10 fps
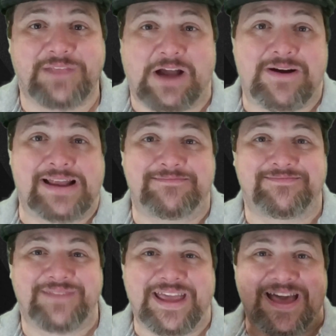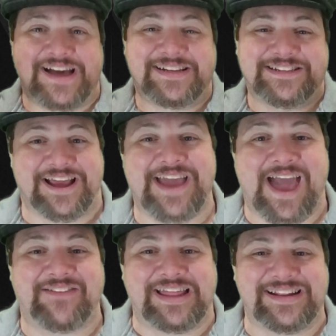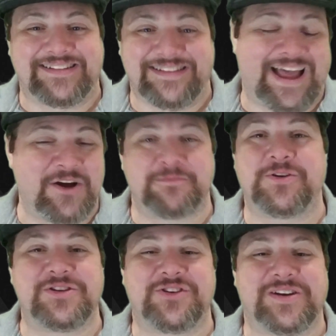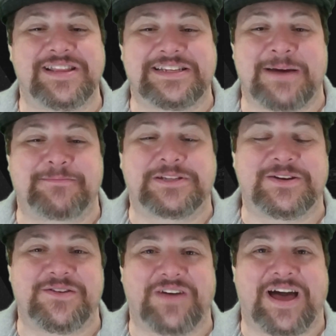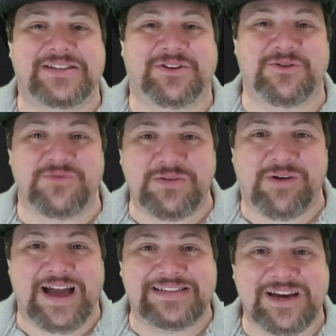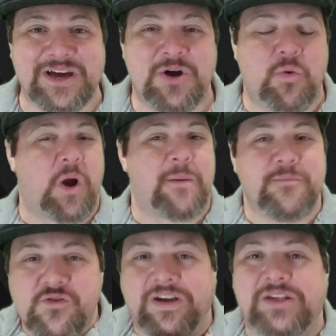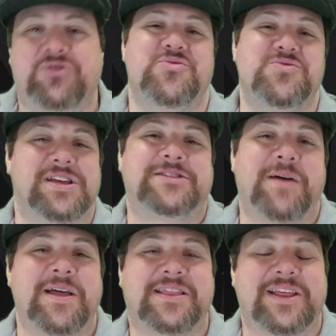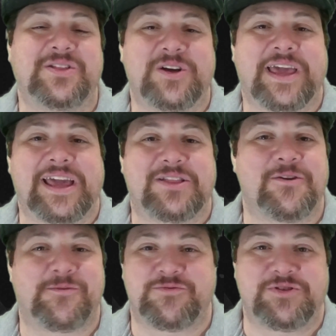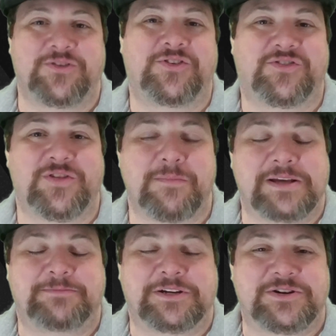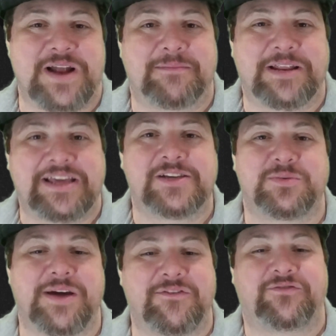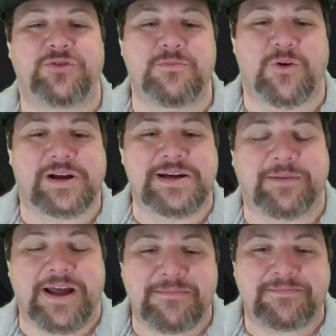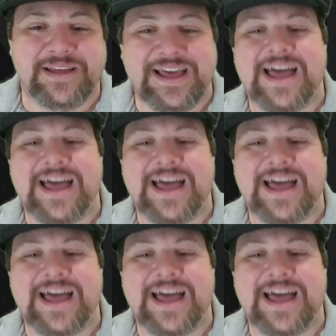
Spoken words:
All right, so there you have it. I hope you enjoyed this episode of Oscar Rewind. We are moving through this month and looking at those producers for the Best Picture nominees. We have a few more coming up.